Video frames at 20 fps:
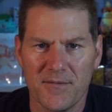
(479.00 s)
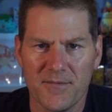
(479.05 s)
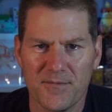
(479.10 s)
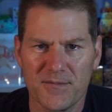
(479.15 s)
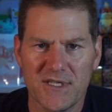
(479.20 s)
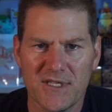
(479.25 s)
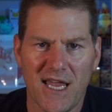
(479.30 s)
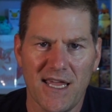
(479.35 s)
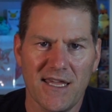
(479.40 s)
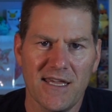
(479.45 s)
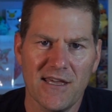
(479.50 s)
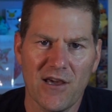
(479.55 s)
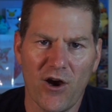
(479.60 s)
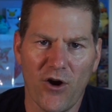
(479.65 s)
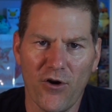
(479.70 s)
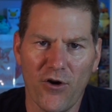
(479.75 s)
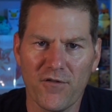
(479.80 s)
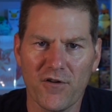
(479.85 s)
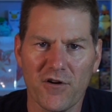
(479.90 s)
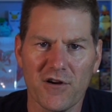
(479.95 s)
Taking
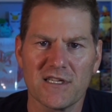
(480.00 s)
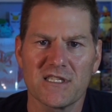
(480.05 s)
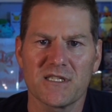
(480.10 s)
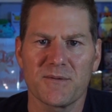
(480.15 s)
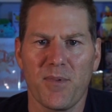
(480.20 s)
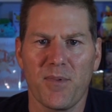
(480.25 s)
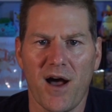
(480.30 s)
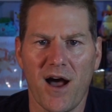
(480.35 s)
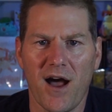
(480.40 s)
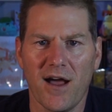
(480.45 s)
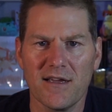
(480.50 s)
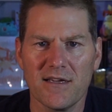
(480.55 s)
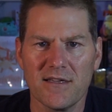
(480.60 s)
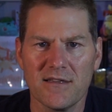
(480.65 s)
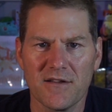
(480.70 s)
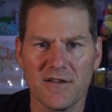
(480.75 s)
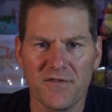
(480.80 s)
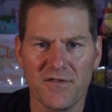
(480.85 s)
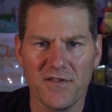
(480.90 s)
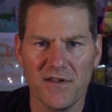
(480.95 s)
over its spot in
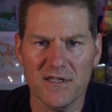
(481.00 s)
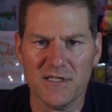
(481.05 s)
the 5th